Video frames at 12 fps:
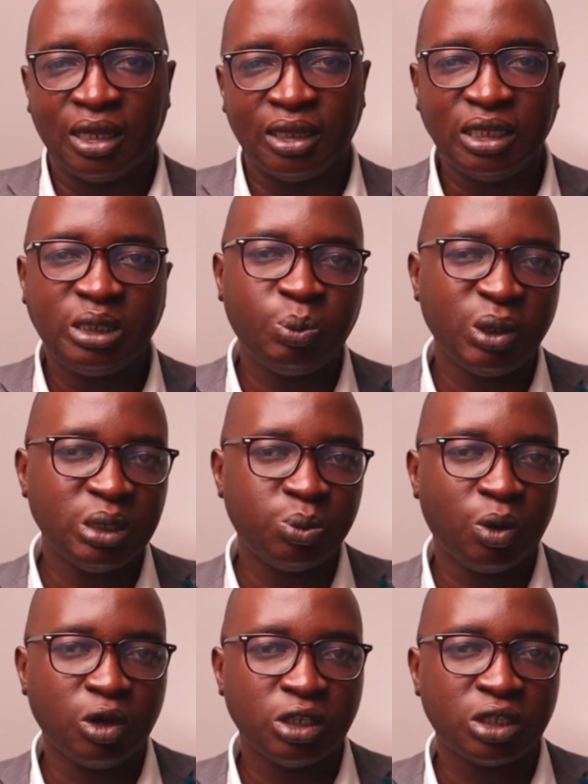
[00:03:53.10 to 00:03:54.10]
These
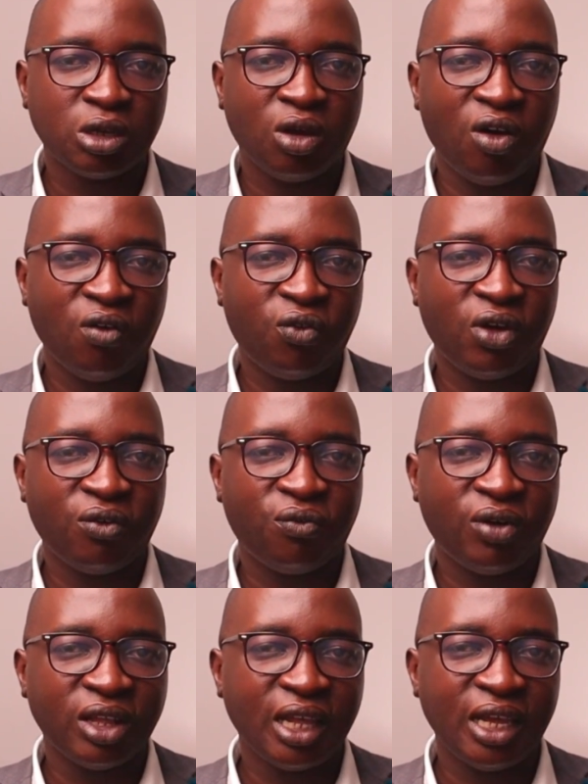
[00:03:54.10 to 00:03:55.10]
principles offer
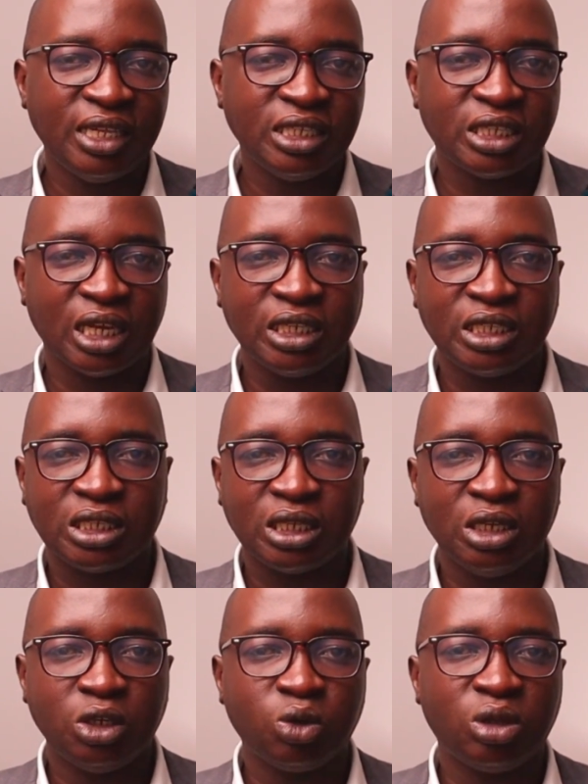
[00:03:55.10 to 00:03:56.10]
further insights
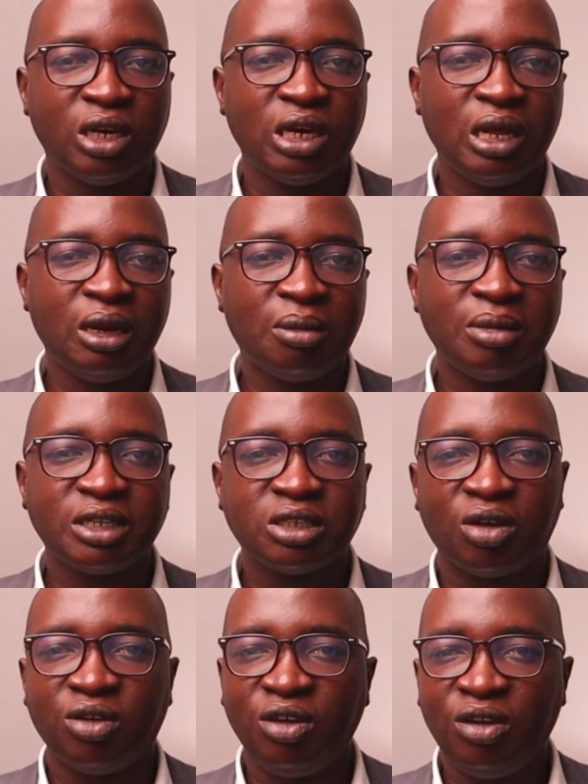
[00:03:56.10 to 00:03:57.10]
into the dynamics
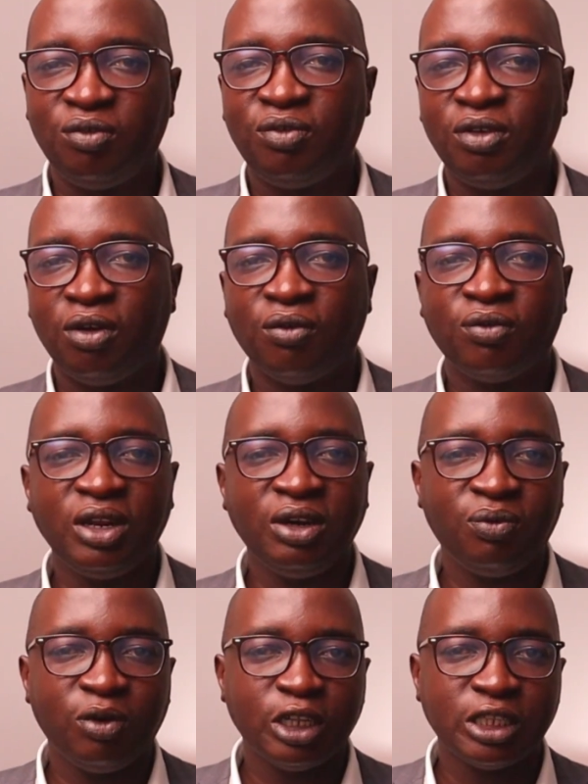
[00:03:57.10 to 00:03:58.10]
of
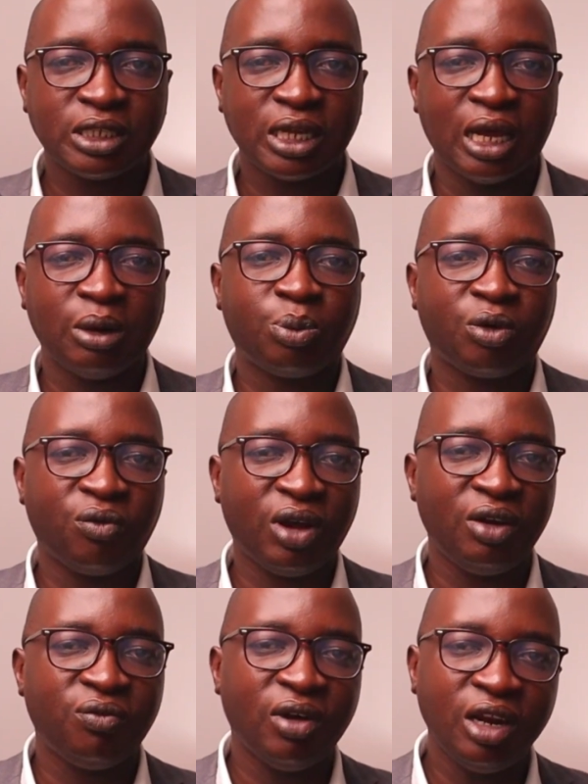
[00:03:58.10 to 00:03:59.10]
influence and
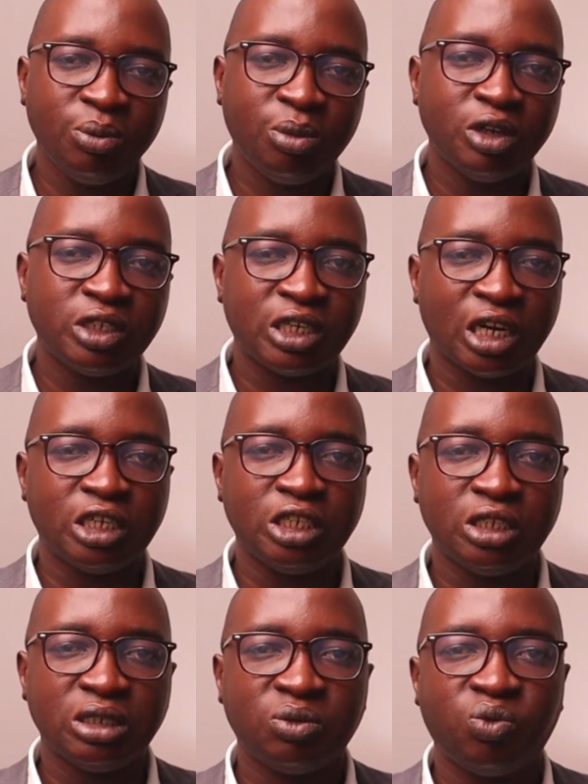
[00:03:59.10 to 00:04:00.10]
provide valuable
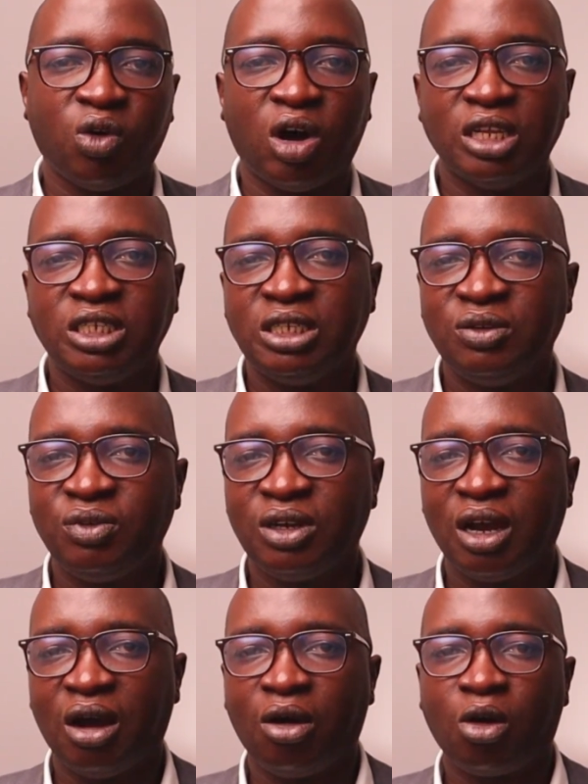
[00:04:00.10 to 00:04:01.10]
strategies for
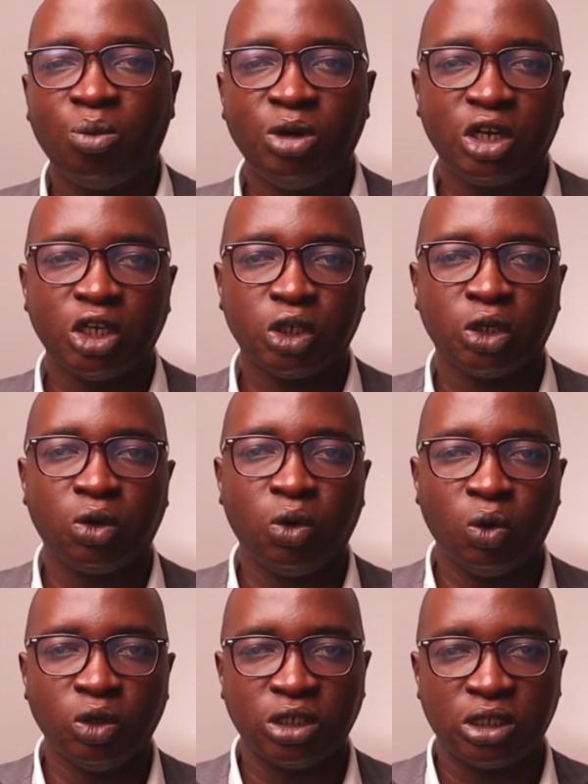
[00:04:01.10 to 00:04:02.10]
achieving our communication
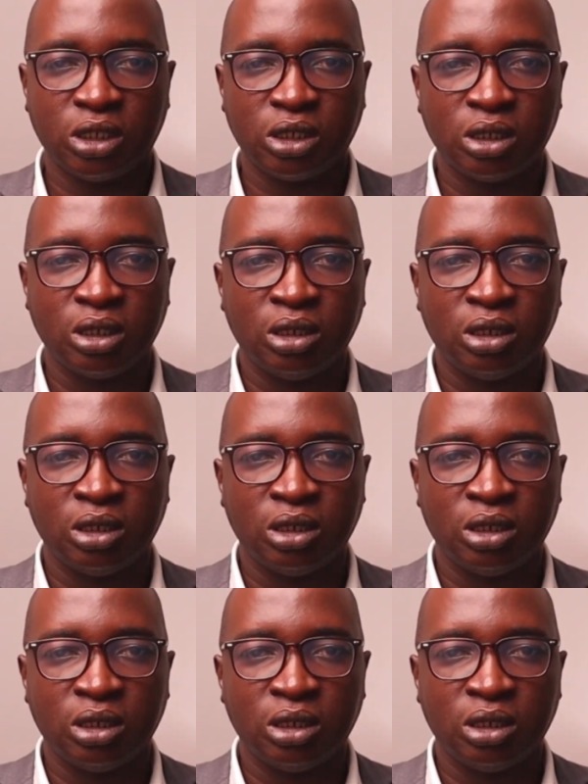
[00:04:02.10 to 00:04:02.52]
goals.